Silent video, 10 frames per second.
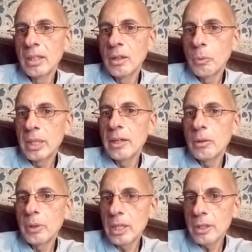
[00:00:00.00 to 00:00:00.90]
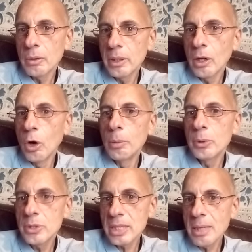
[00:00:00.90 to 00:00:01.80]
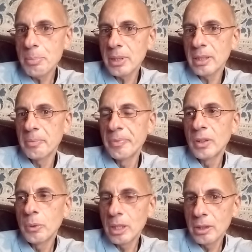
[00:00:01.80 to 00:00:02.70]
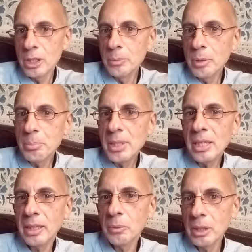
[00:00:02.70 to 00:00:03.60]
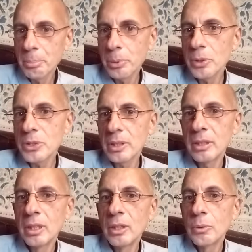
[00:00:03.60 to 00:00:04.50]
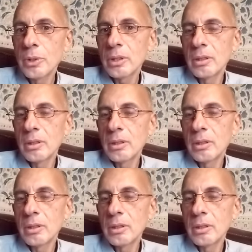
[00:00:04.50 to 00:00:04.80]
when a, when a, when a homo sapien, when a human being, when a person re